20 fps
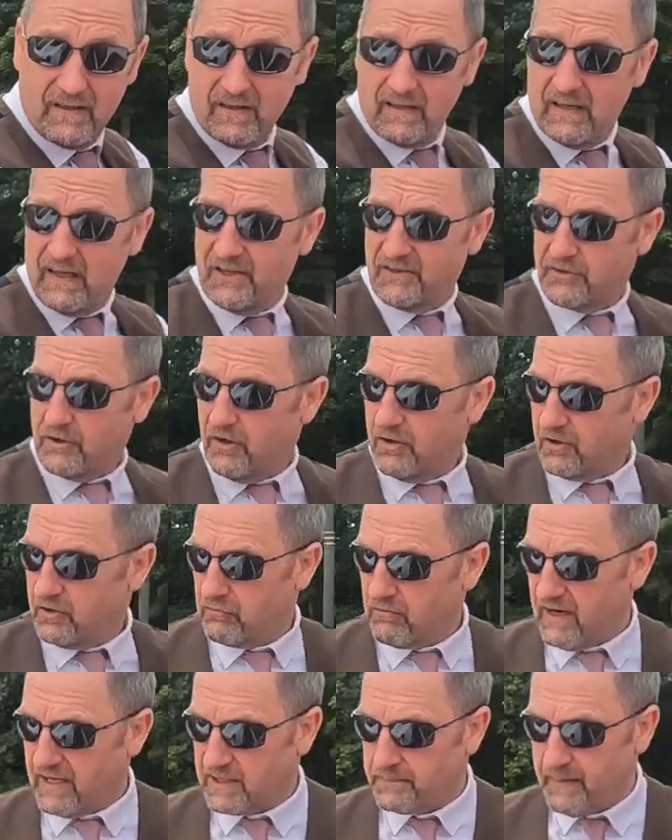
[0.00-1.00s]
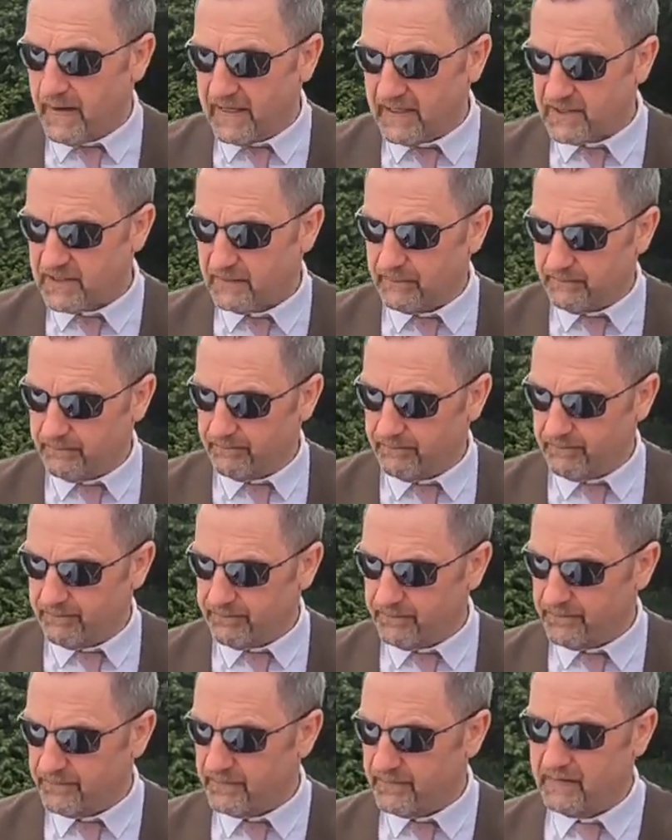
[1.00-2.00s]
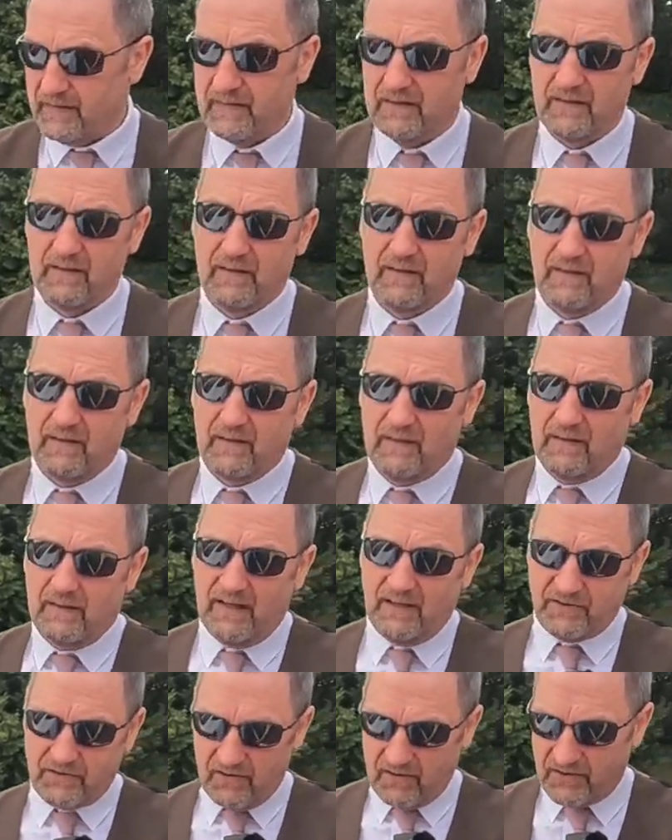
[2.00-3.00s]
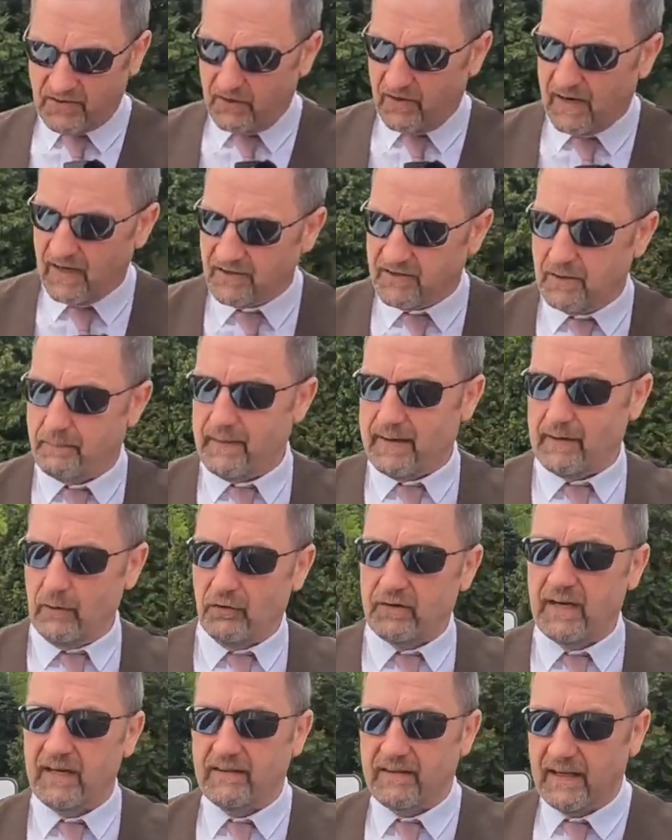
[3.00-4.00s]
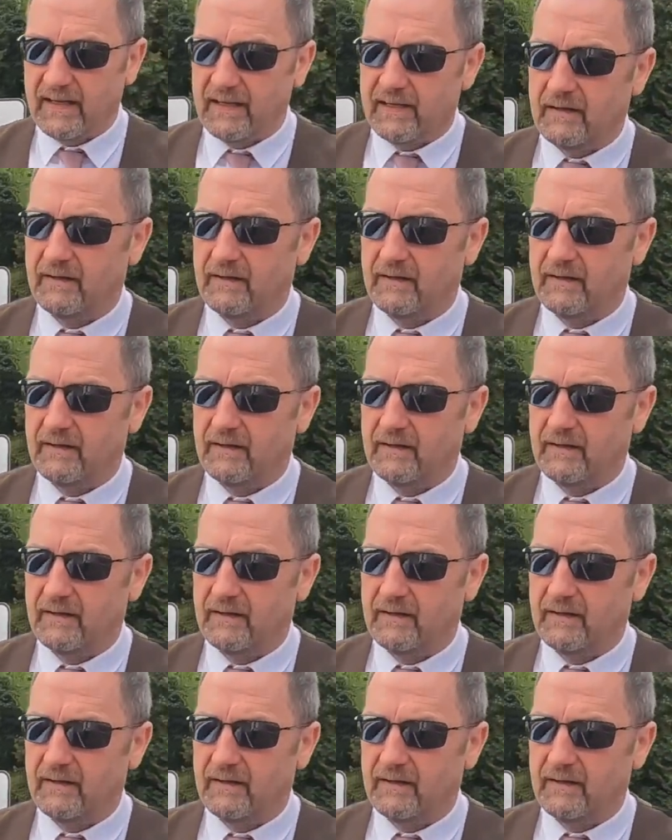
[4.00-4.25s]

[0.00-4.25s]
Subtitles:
it's got great space. It's not actually a bad looking thing.